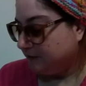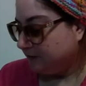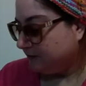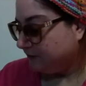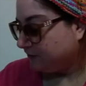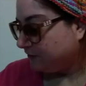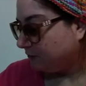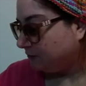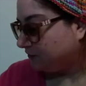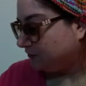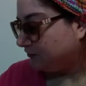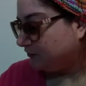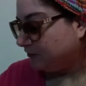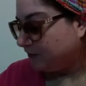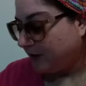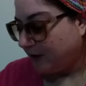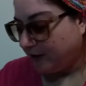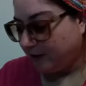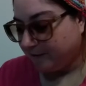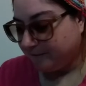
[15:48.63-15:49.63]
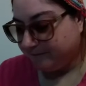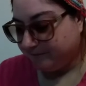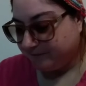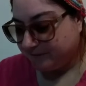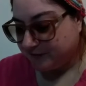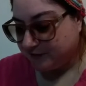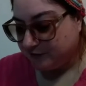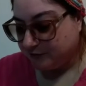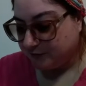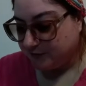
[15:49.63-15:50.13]
So we'll do that.
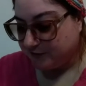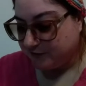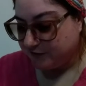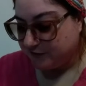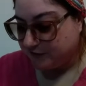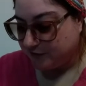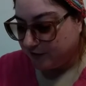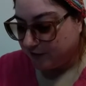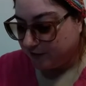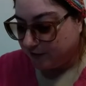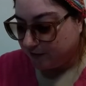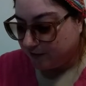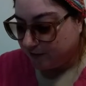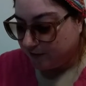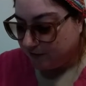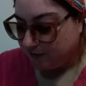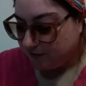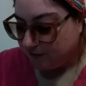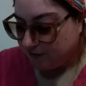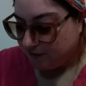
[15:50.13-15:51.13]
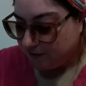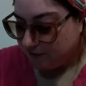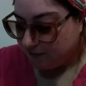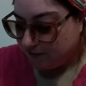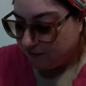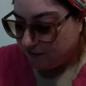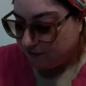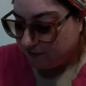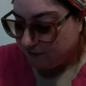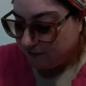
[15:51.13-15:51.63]
So we're going to say
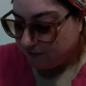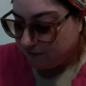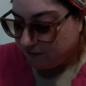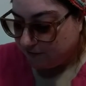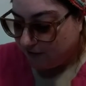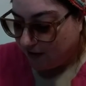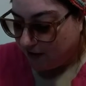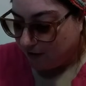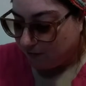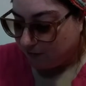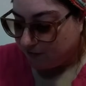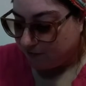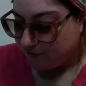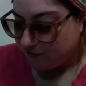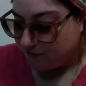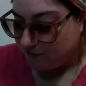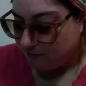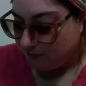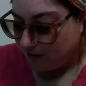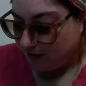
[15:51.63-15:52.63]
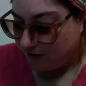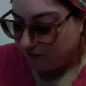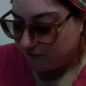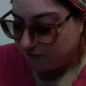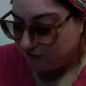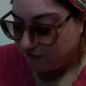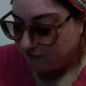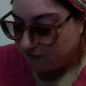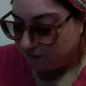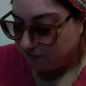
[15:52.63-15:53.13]
that one is a
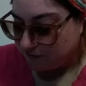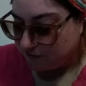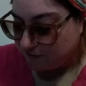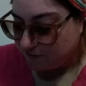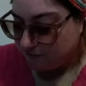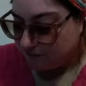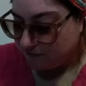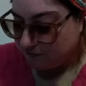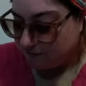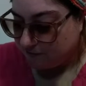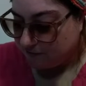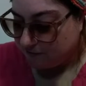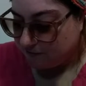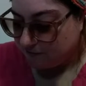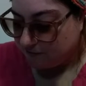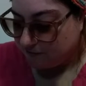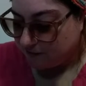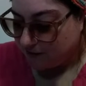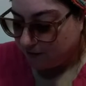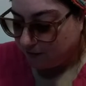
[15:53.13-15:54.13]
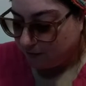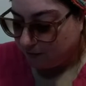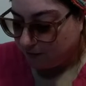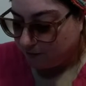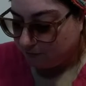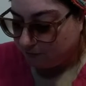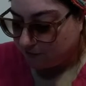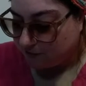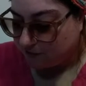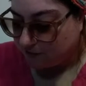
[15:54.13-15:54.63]
masculine. That
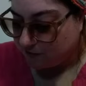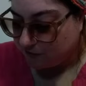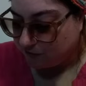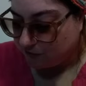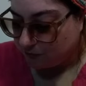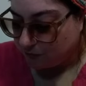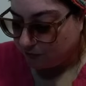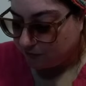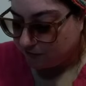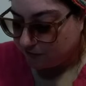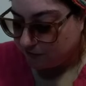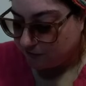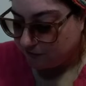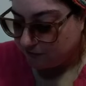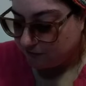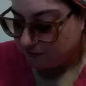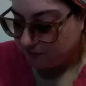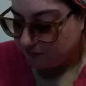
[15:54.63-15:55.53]
one with the swords.